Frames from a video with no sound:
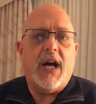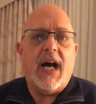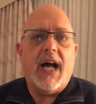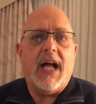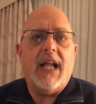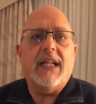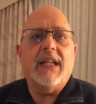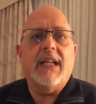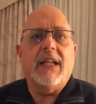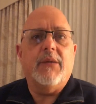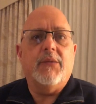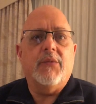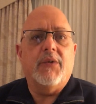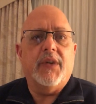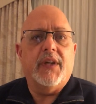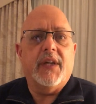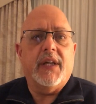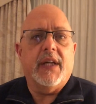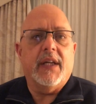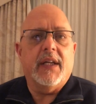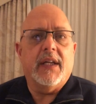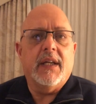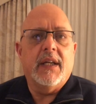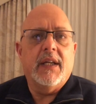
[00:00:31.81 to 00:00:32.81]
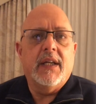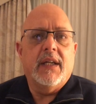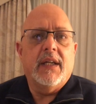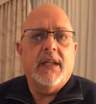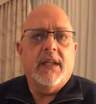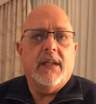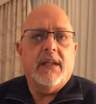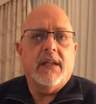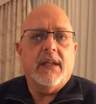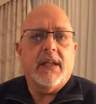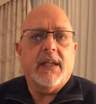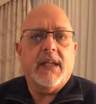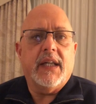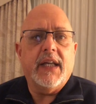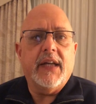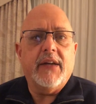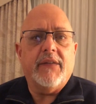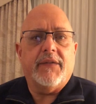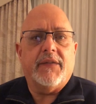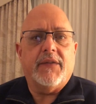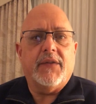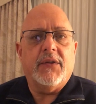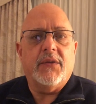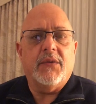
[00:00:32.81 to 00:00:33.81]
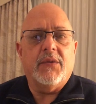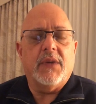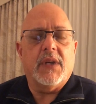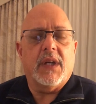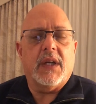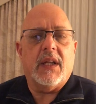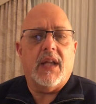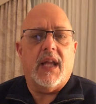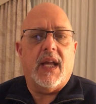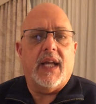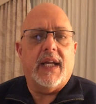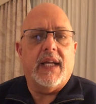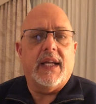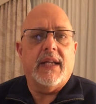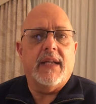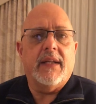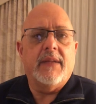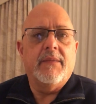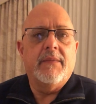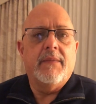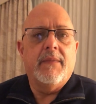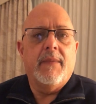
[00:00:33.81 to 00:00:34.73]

Hollywooding a gift to a client.